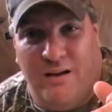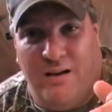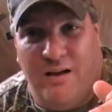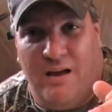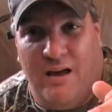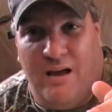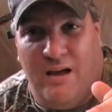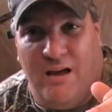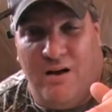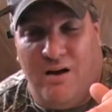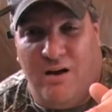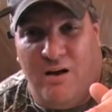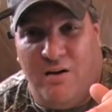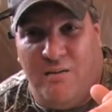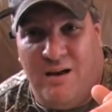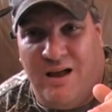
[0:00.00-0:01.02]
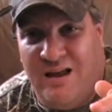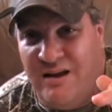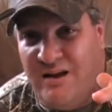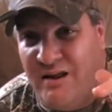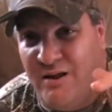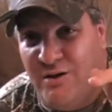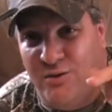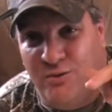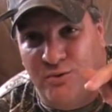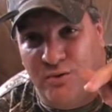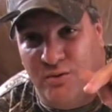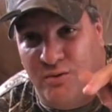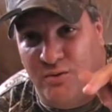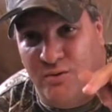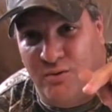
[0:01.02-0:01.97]
I
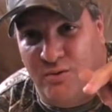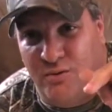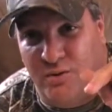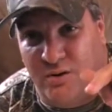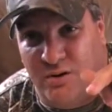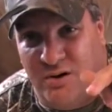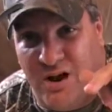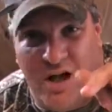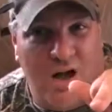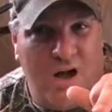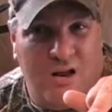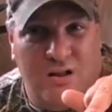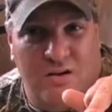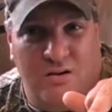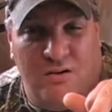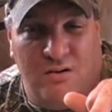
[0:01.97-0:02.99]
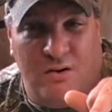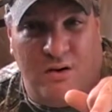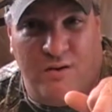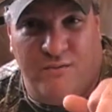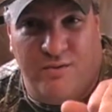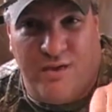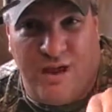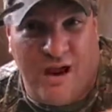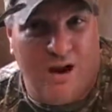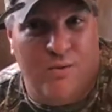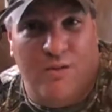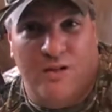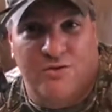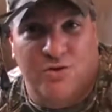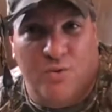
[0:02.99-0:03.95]
nailed the knock of the
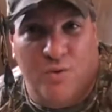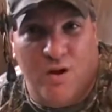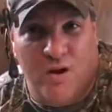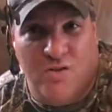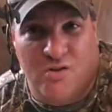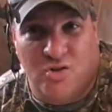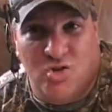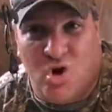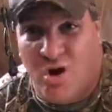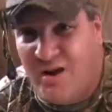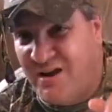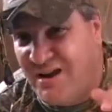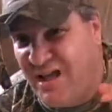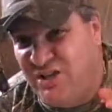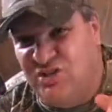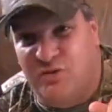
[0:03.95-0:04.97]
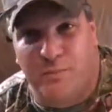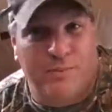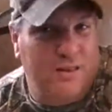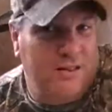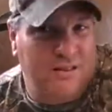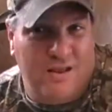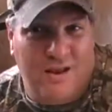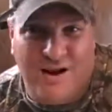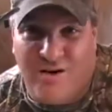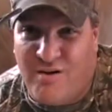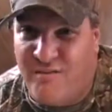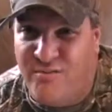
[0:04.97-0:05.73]
arrow that's already in the target, and I split the arrow.